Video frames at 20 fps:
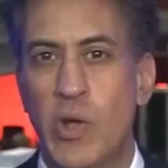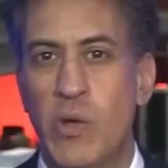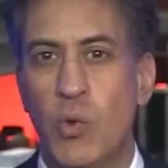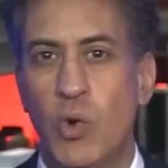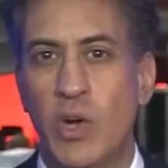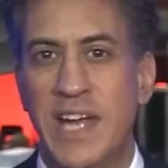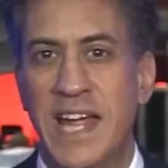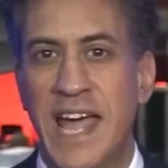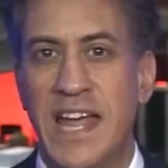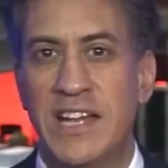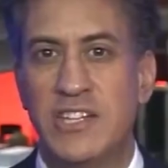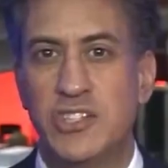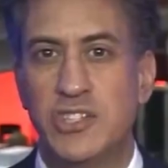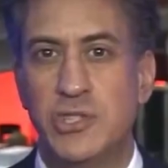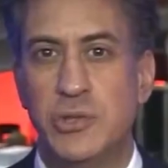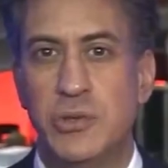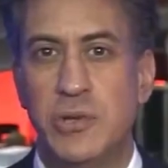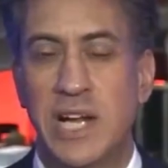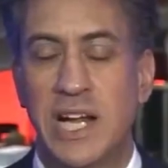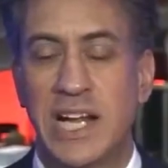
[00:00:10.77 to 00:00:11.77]
will get
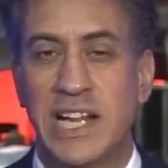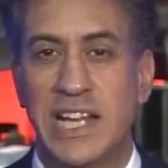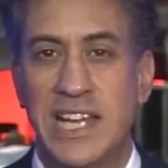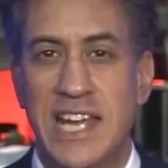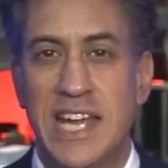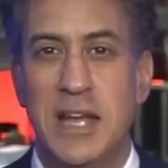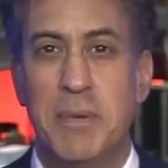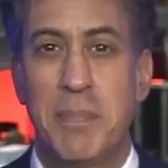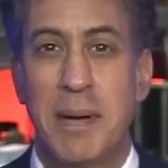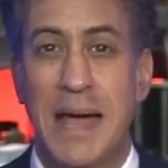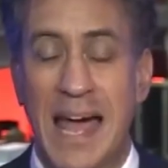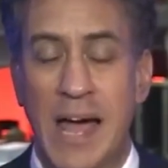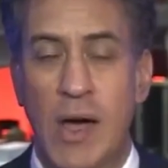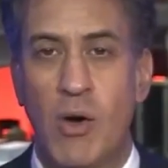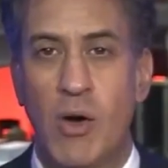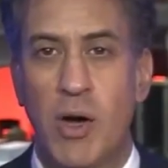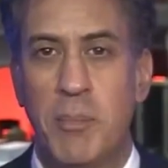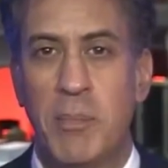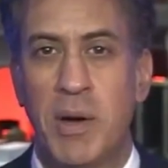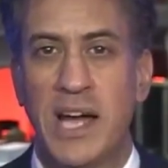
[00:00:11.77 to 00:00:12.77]
to clean
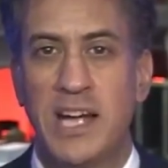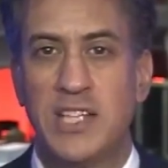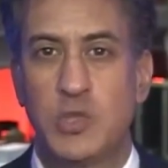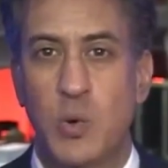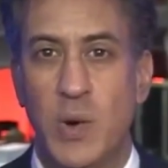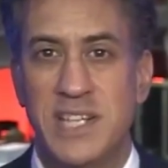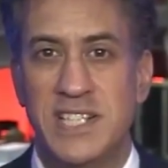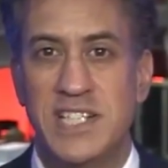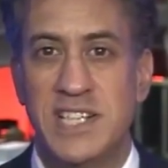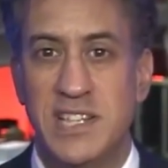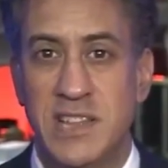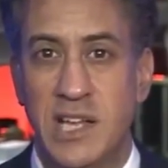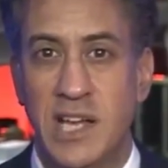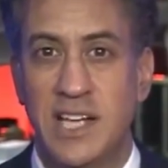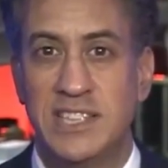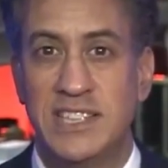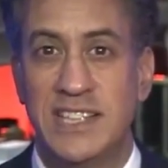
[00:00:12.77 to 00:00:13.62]
power by 2030.